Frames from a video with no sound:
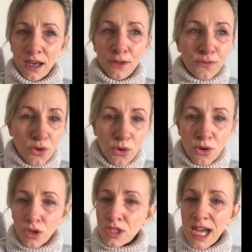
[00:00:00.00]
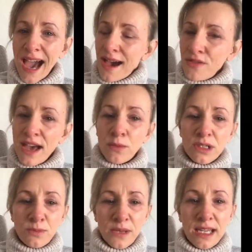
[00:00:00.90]
Of course. How that
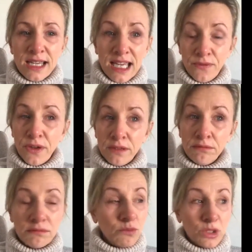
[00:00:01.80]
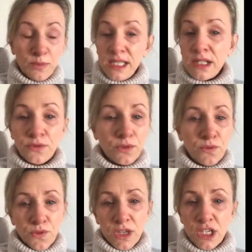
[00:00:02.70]
would be given would be
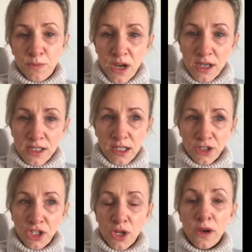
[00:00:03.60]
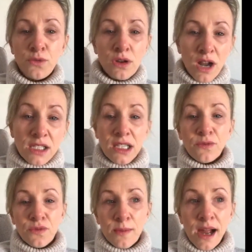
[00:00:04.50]
different for each person. You know, if you're
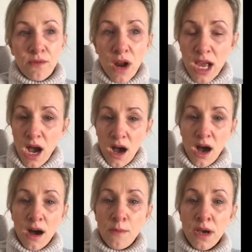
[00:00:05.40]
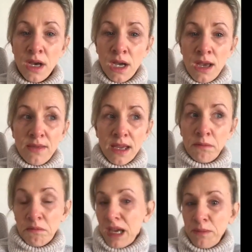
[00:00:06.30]
asking for my right arm,
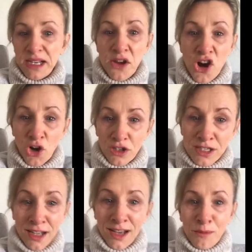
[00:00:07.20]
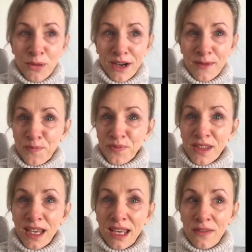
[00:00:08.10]
then maybe not. But
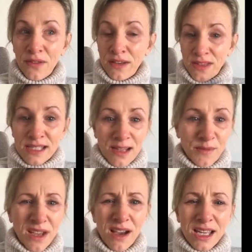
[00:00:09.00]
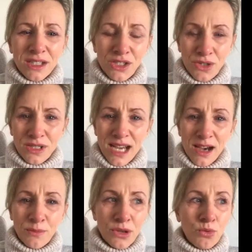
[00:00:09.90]
if there's something I can do to
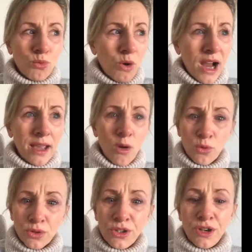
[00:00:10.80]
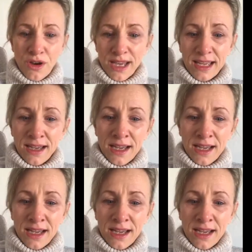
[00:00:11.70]
help you, why wouldn't I?